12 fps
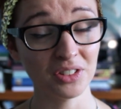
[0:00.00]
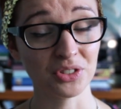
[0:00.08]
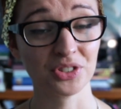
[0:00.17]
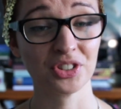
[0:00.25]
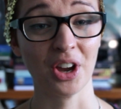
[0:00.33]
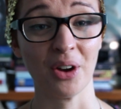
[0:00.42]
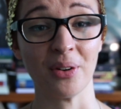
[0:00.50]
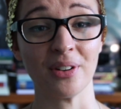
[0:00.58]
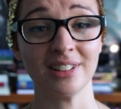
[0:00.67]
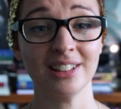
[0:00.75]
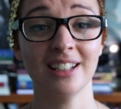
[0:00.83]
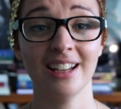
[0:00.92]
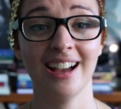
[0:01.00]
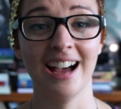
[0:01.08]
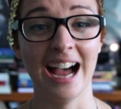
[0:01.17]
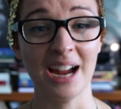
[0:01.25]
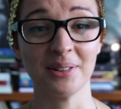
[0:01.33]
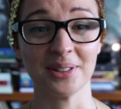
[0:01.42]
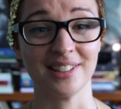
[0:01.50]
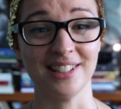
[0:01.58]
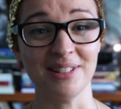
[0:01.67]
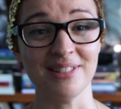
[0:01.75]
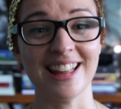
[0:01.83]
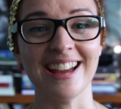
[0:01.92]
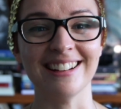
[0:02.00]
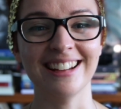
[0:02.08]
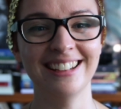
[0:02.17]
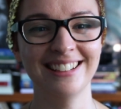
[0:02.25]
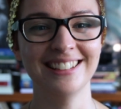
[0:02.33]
So I will see you then.